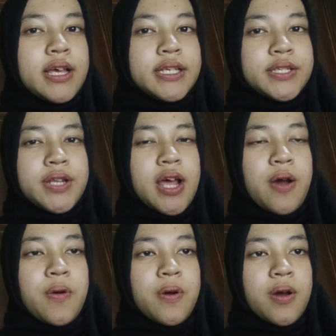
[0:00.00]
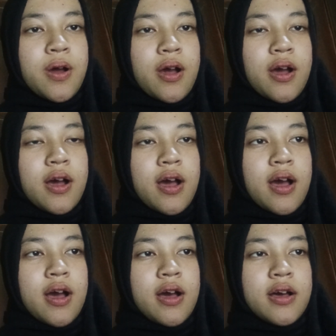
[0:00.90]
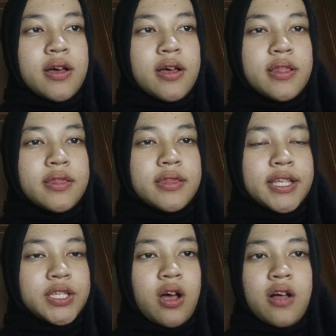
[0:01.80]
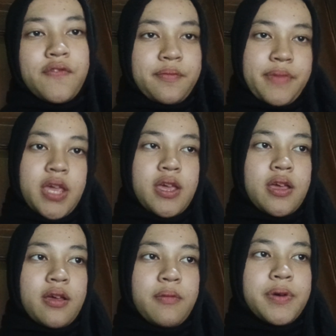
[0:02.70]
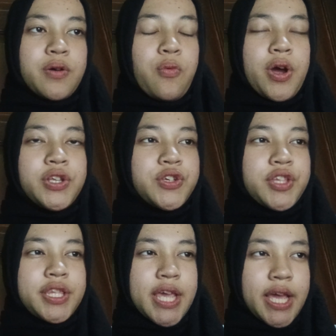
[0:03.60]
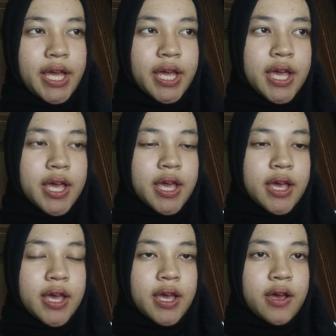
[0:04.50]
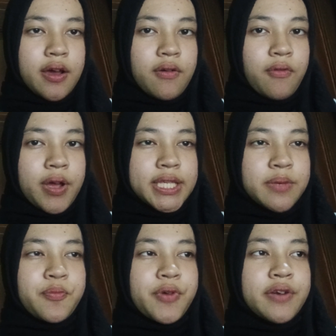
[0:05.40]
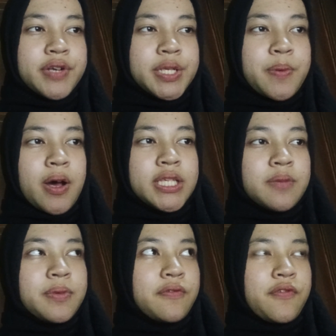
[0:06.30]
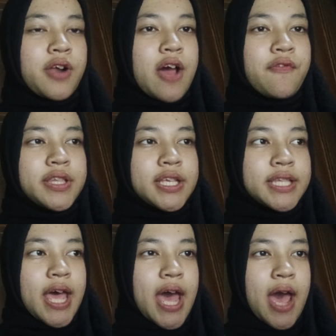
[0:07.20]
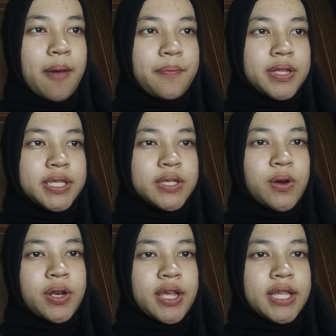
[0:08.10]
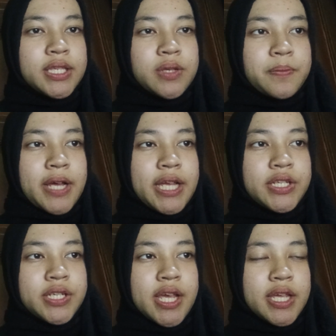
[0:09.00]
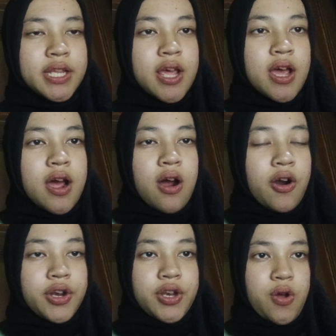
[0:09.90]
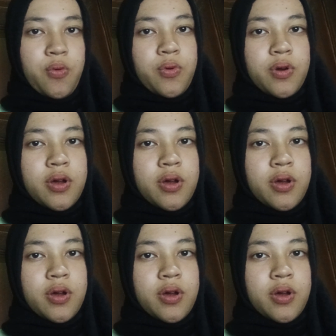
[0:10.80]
So now, that's all from me. But what do you think? Is a brand responsible for everything that happens on its supply chain, or no?